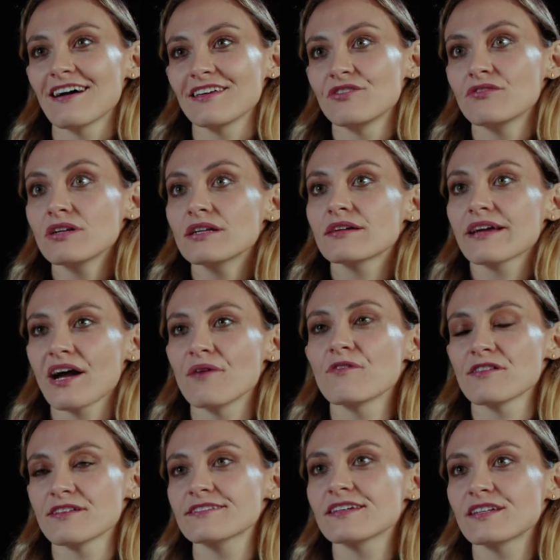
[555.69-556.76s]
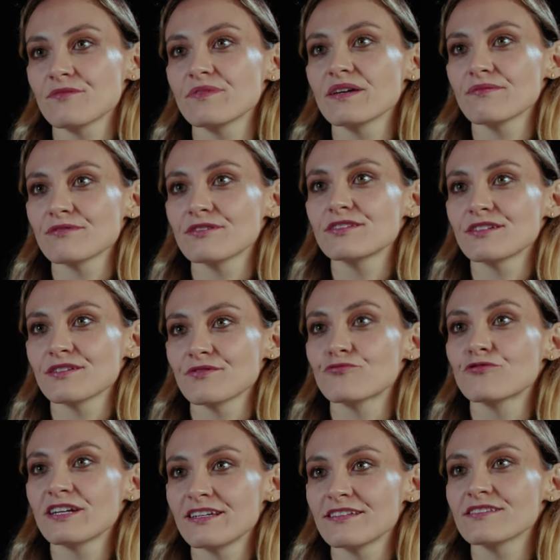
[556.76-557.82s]
you need a camera that's going to be able to
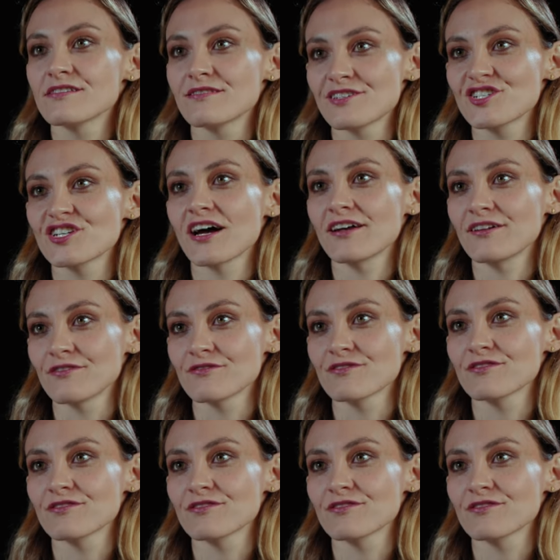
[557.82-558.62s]
read into the shadows.